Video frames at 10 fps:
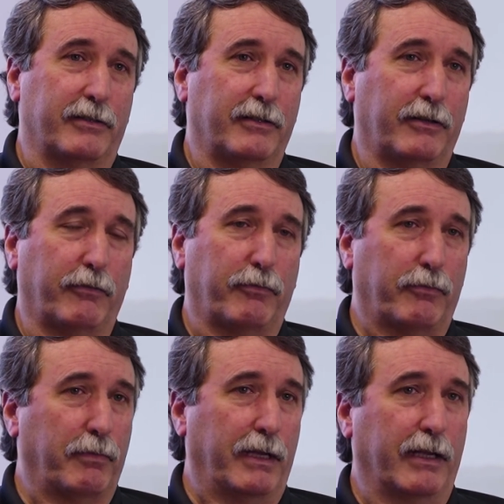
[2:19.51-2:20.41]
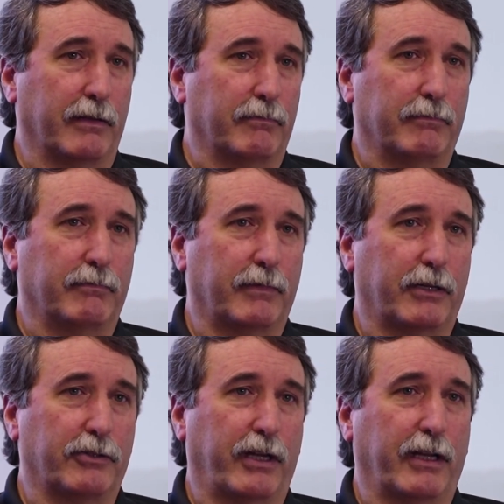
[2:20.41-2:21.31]
for being
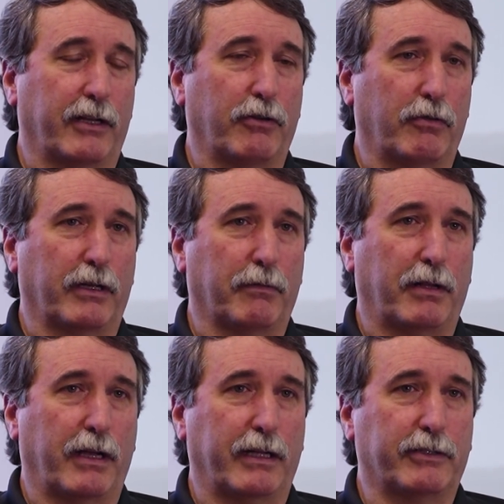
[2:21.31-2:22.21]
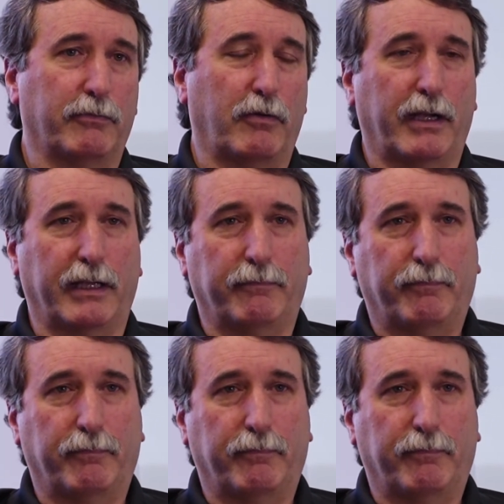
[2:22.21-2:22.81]
understanding and knowing compliance and why